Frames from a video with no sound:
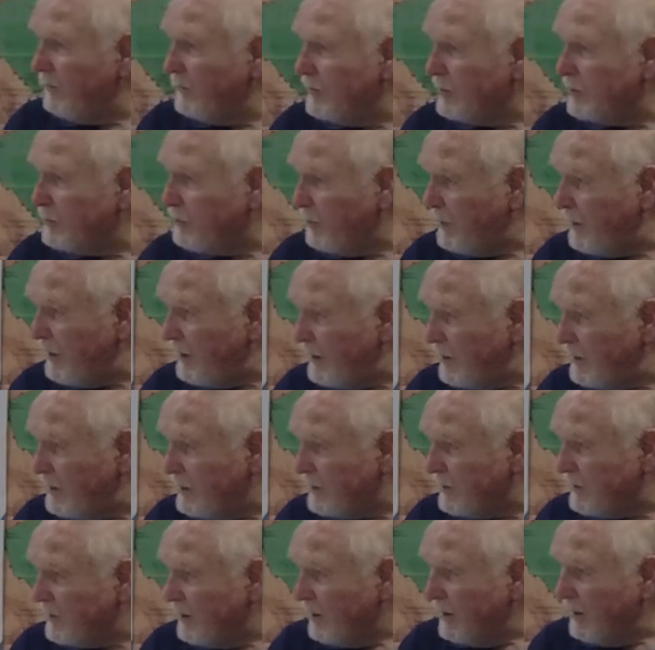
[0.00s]
his
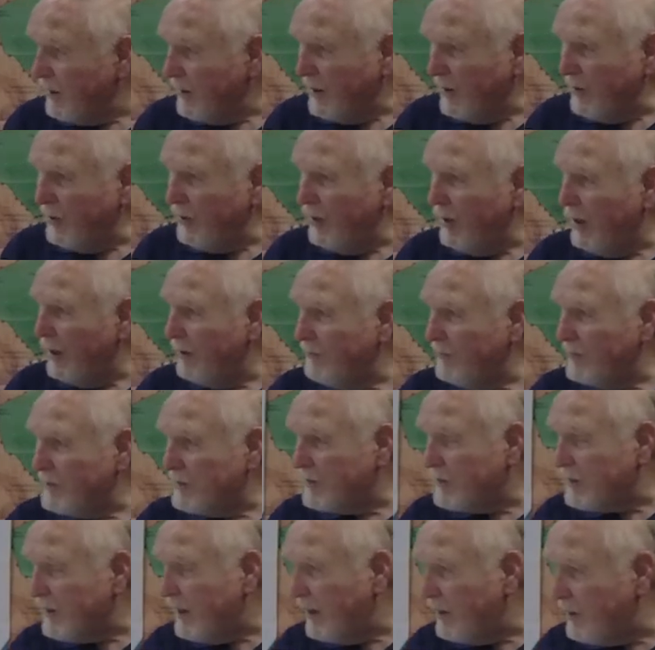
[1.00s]
peace and you have
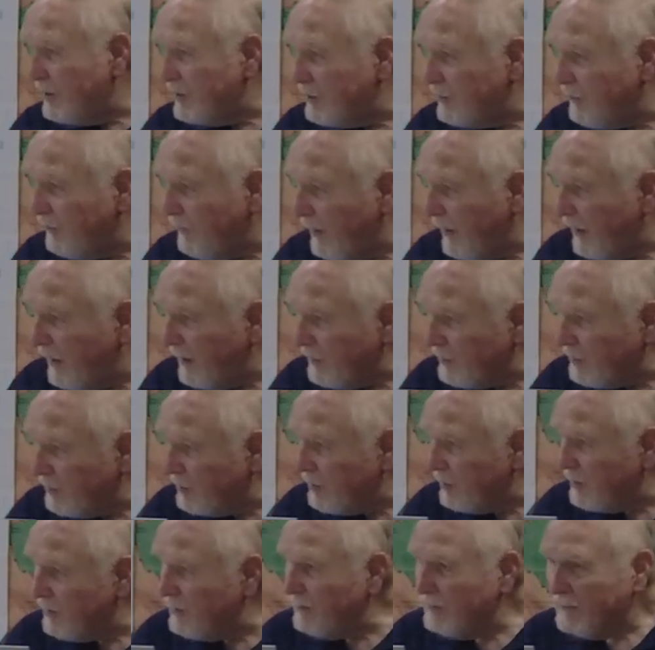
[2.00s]
his
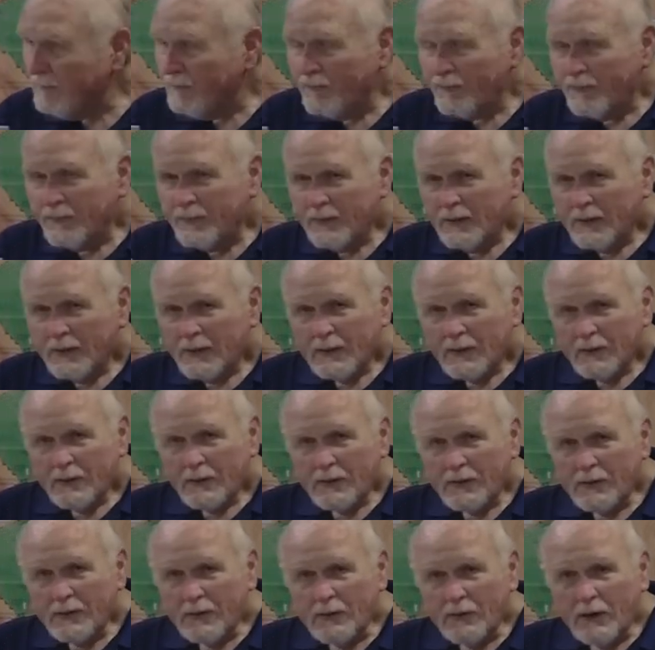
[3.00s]
satisfaction,
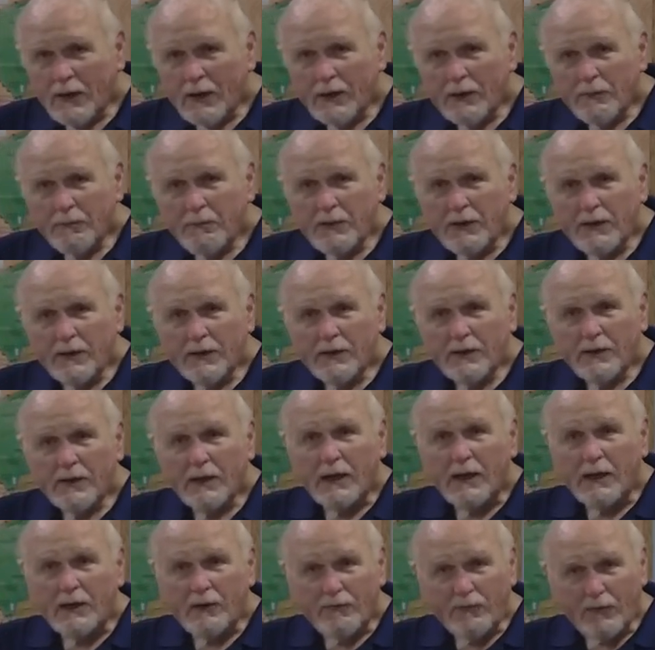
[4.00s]
there ought to be a
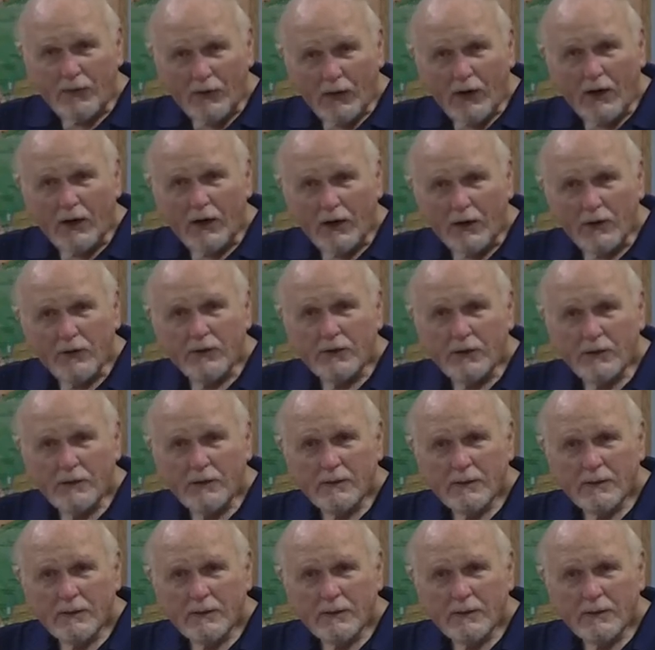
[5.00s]
thankful heart.